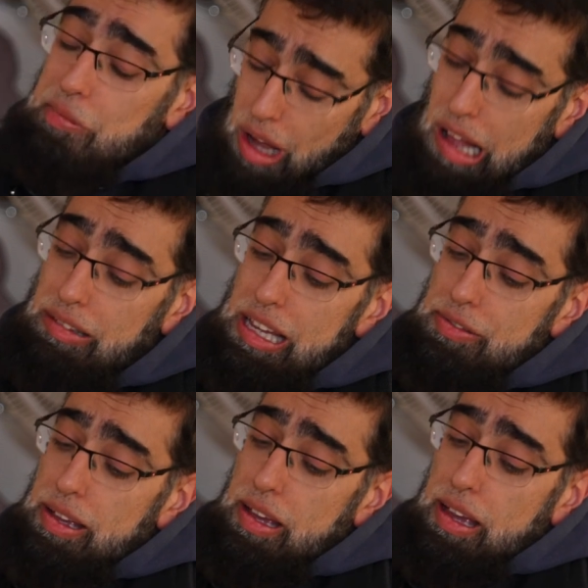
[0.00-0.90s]
I'll leave
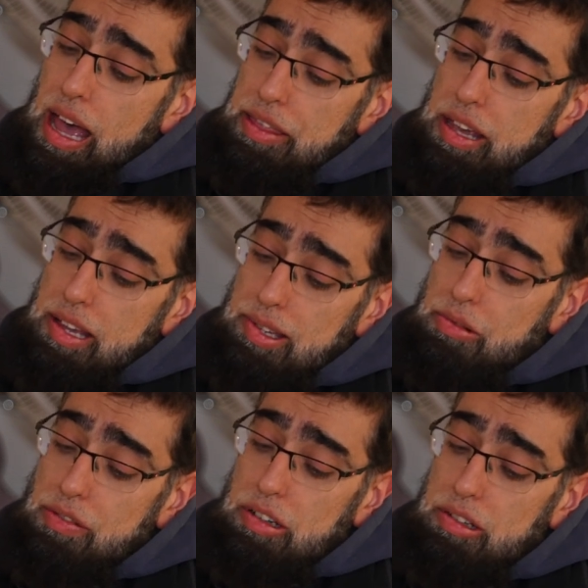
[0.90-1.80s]
it at this.
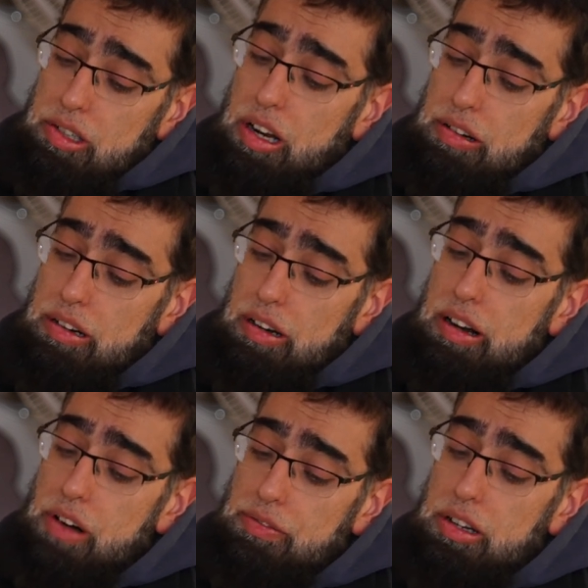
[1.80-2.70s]

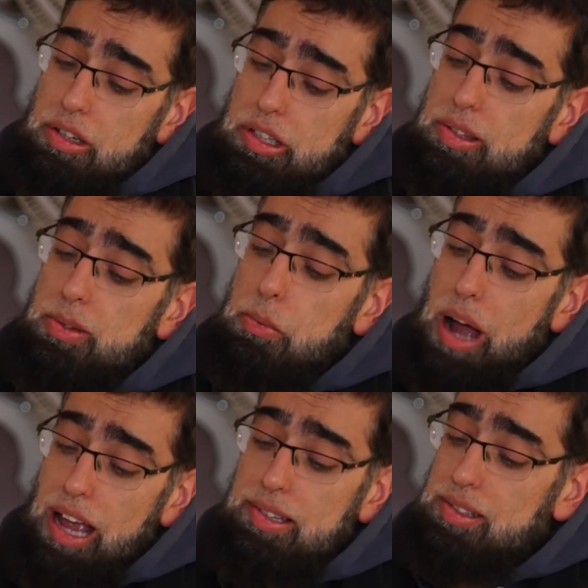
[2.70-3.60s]
Revolutions
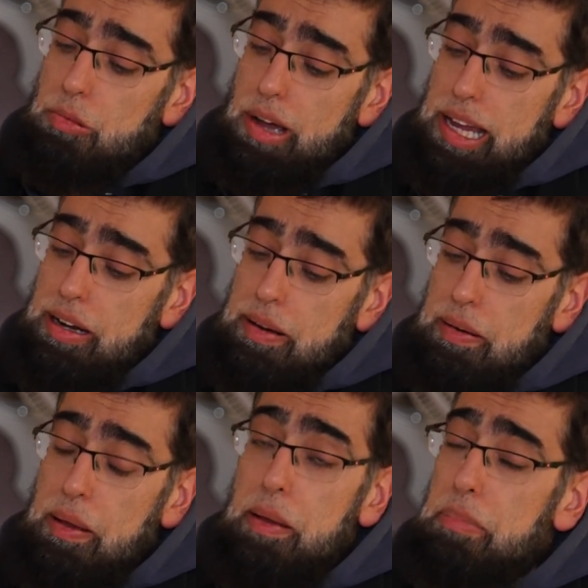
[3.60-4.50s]
wax and wane,
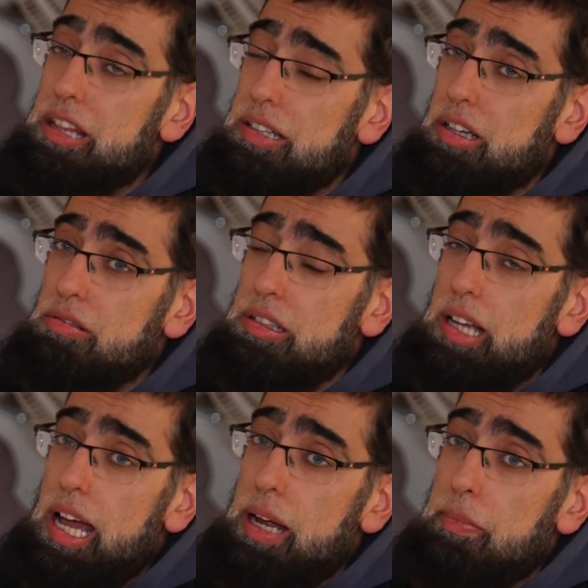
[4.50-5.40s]
but they don't
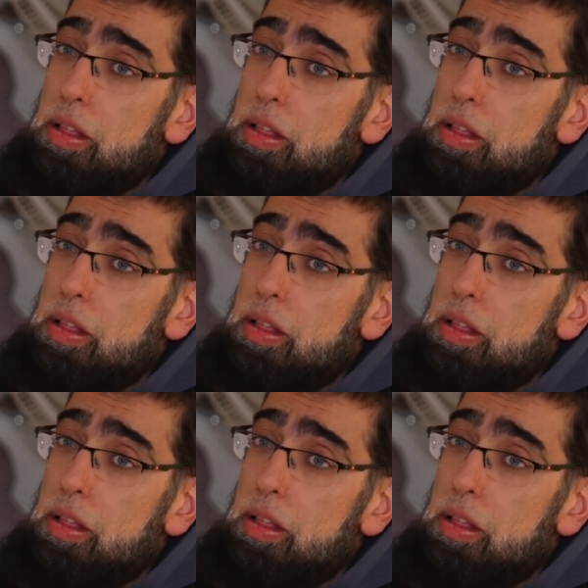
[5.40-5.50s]
die.